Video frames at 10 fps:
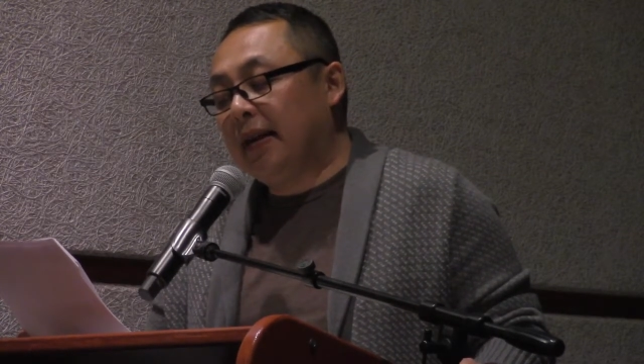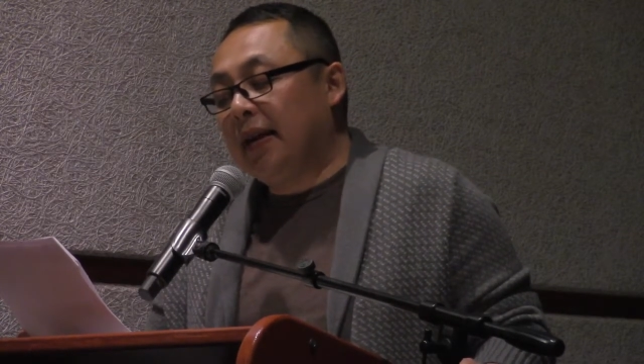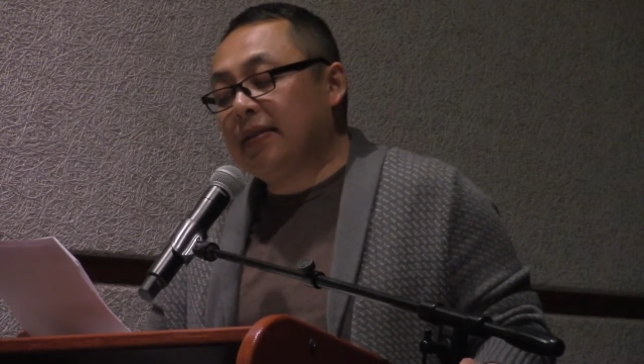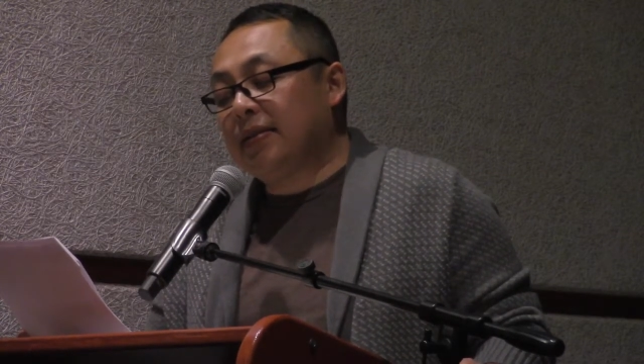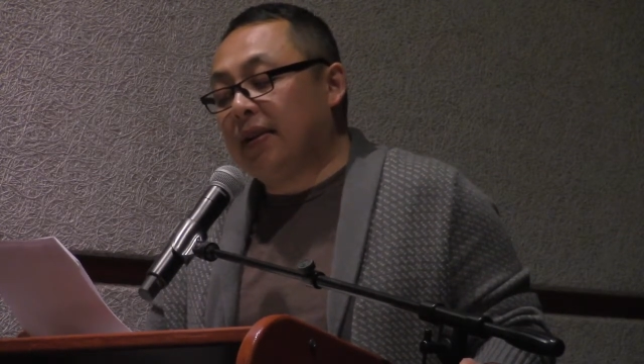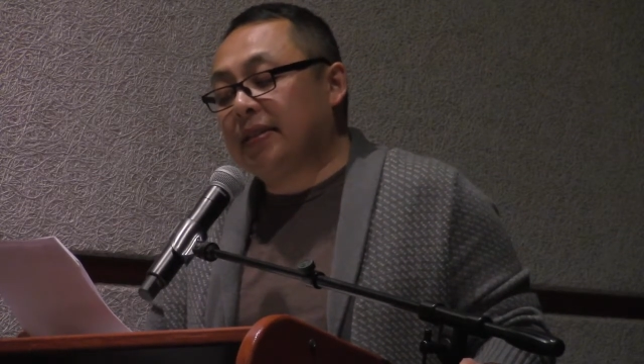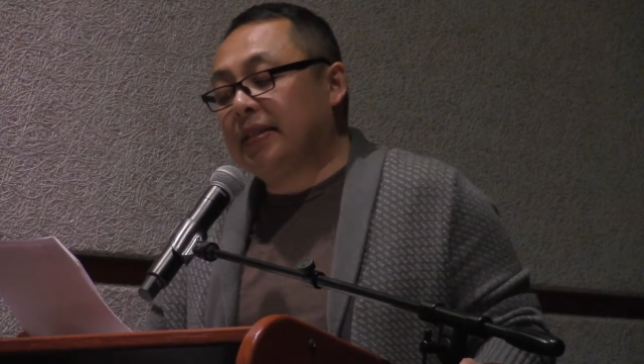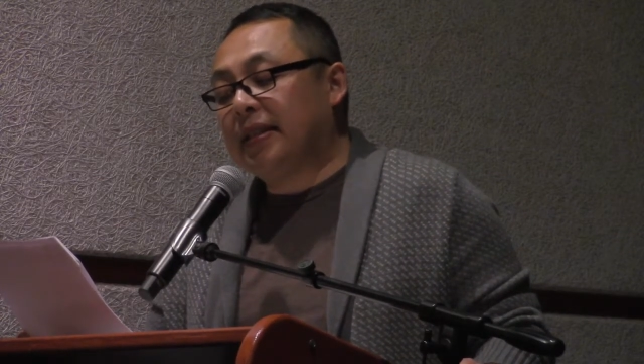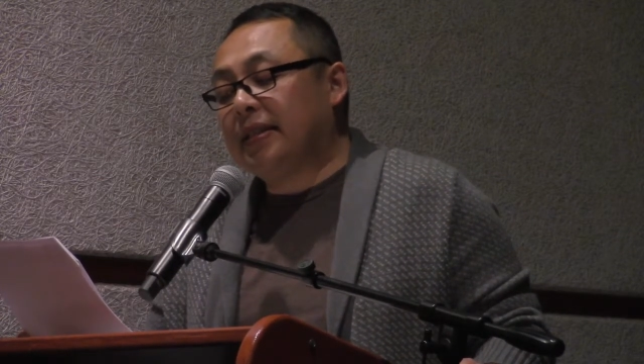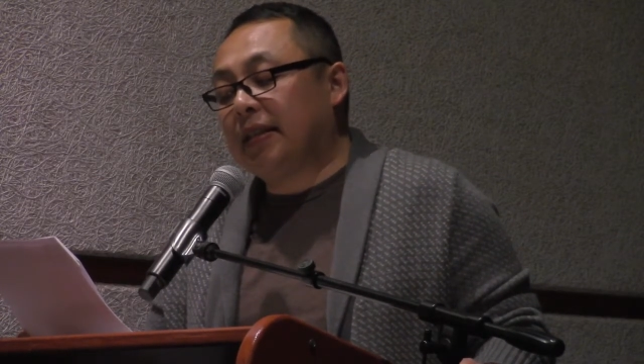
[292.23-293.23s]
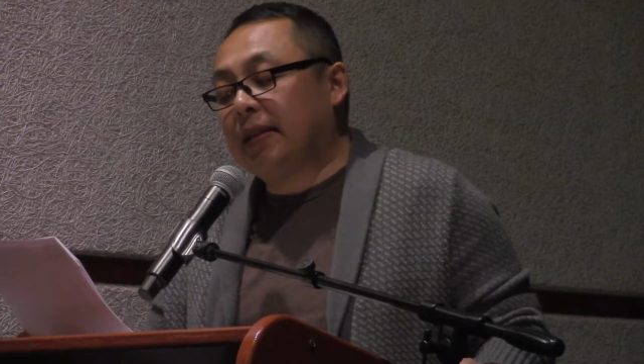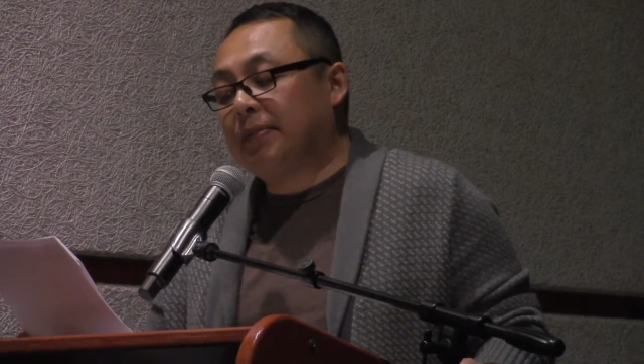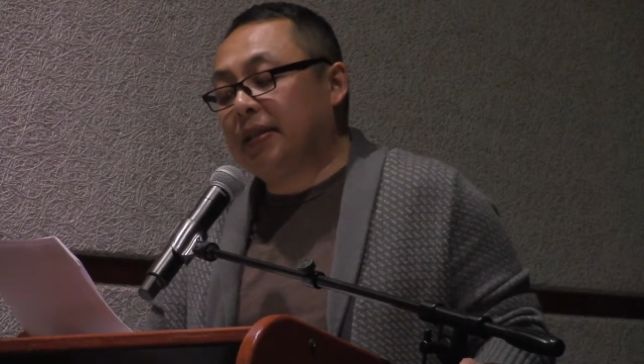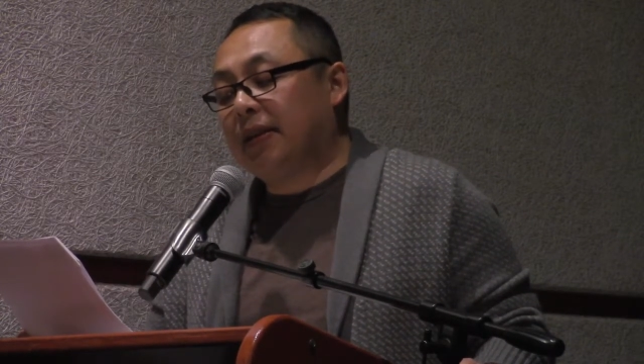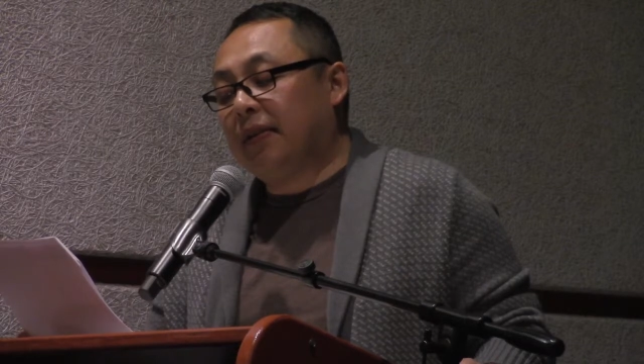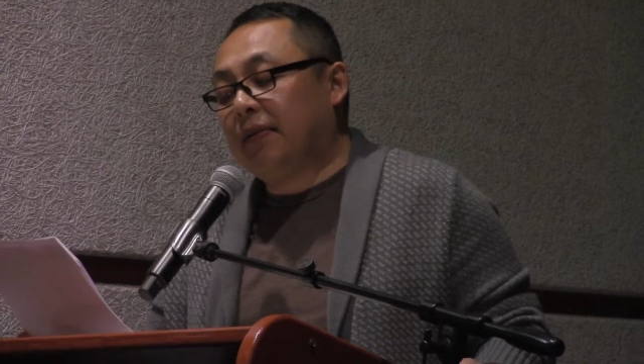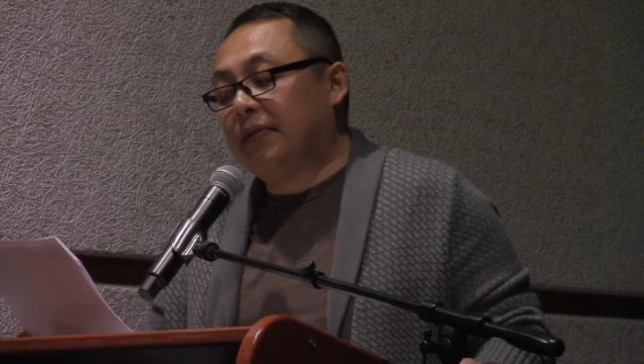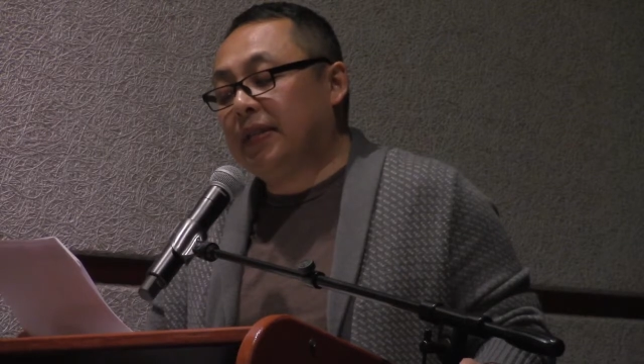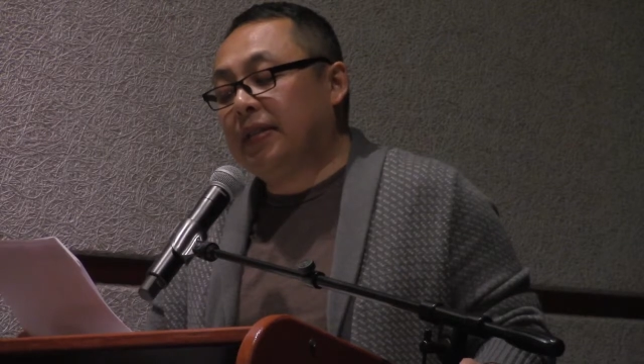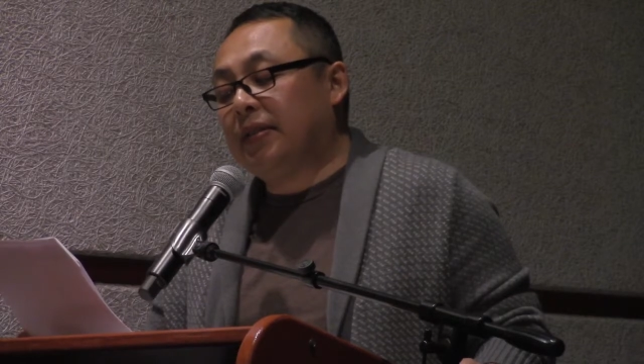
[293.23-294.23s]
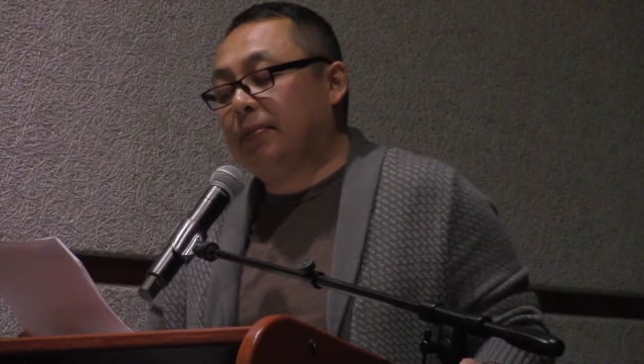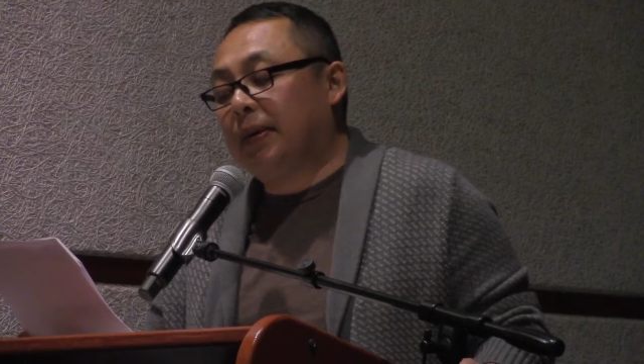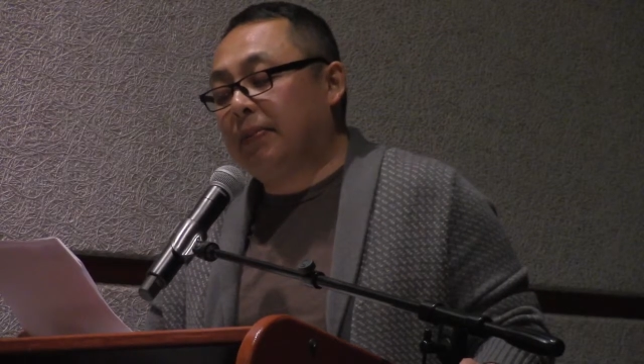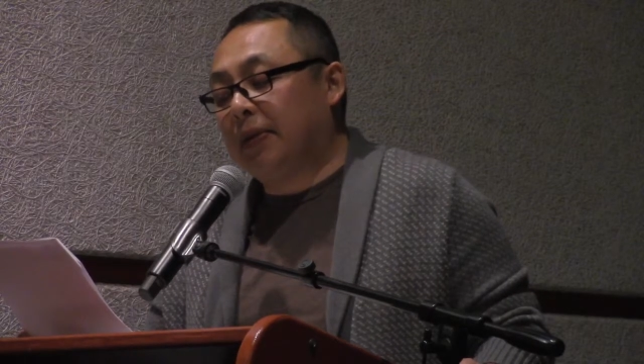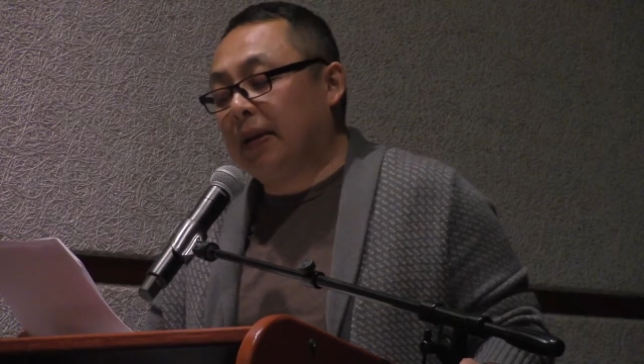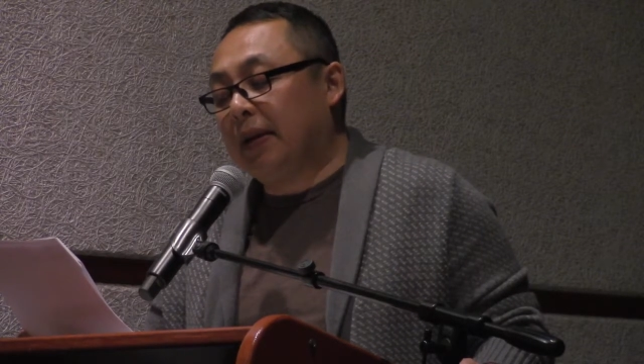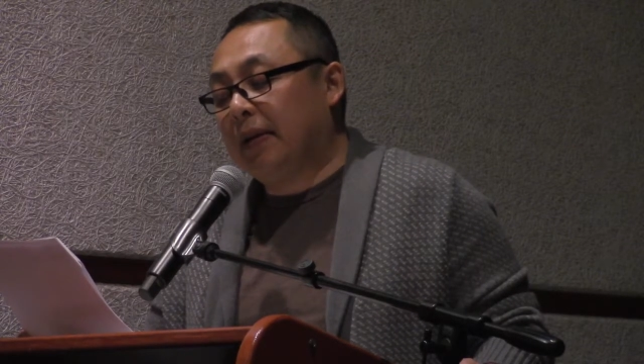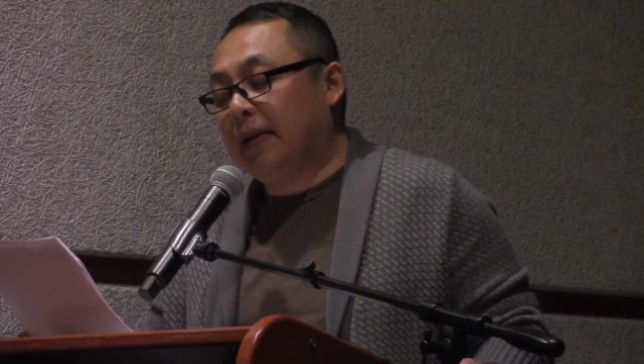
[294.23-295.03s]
song stitching themselves into memory